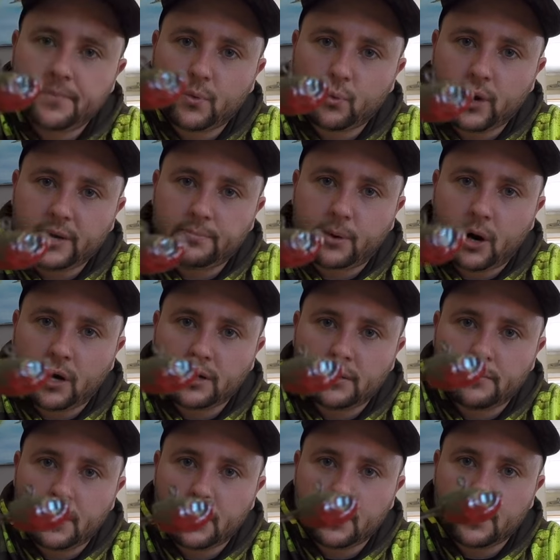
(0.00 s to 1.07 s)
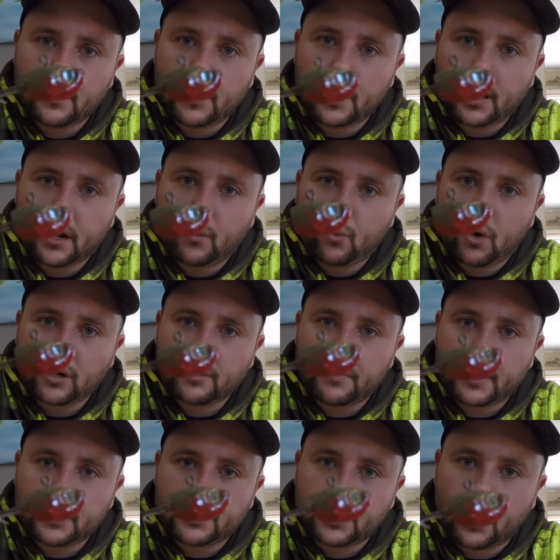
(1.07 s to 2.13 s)
Red bottom, uh,
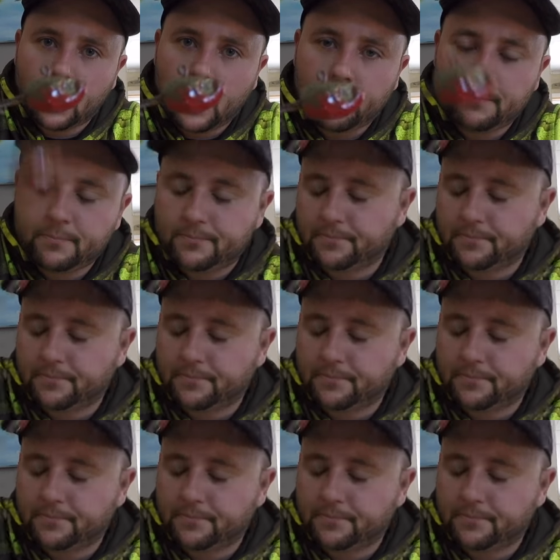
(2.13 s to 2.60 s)
watermelon top.